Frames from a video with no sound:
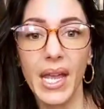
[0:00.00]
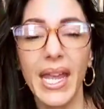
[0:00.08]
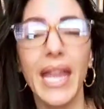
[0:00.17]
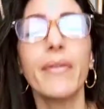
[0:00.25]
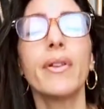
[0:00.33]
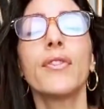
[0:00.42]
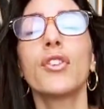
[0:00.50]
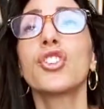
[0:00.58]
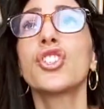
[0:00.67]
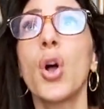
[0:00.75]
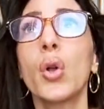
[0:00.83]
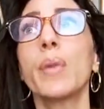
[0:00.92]
Even if you're
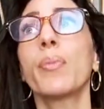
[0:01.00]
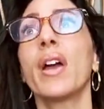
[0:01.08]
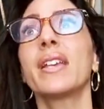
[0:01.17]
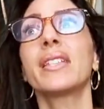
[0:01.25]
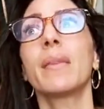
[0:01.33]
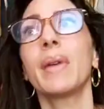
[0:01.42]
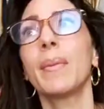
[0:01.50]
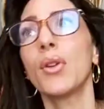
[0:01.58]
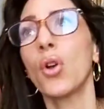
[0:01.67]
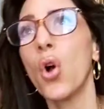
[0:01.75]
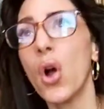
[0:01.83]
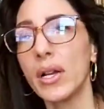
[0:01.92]
so depressed that maybe
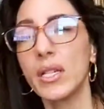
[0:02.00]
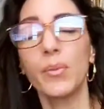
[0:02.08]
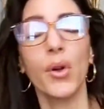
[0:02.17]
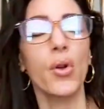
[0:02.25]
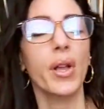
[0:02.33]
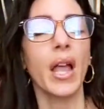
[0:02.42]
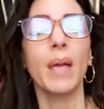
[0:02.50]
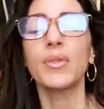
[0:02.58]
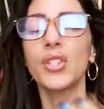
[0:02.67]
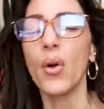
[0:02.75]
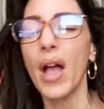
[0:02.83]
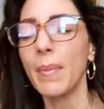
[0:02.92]
your heart is broken, I'm
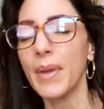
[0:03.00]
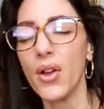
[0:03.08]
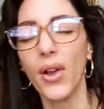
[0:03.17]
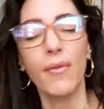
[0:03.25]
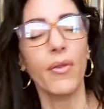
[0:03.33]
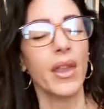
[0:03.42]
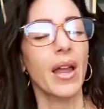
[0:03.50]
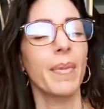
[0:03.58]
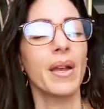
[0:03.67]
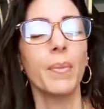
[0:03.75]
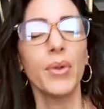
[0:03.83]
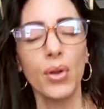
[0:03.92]
so happy and grateful that I'm
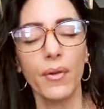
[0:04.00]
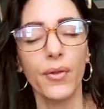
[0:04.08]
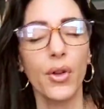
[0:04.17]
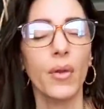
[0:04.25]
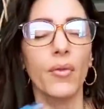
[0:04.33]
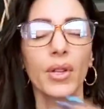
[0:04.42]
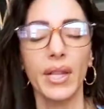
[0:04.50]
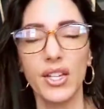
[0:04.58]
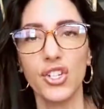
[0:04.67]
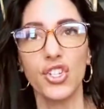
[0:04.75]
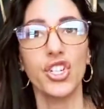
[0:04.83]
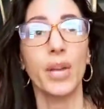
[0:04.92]
in a beautiful
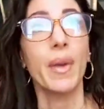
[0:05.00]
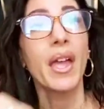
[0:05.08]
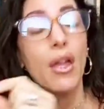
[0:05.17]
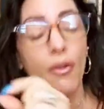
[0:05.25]
relationship.